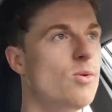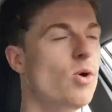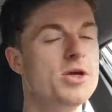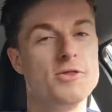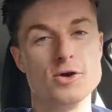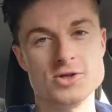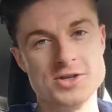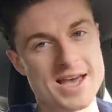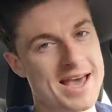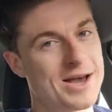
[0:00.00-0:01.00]
What your thoughts
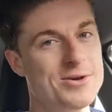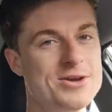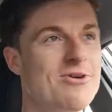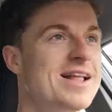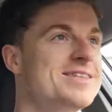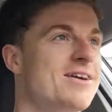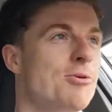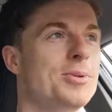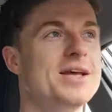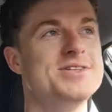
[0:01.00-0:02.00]
on Diego Llorente
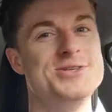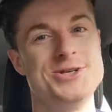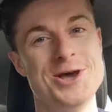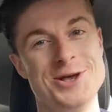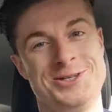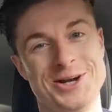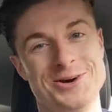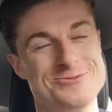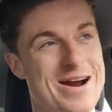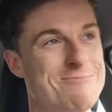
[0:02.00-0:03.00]
replaces
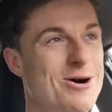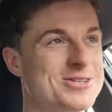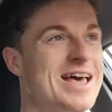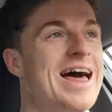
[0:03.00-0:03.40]
Sergio Ramos?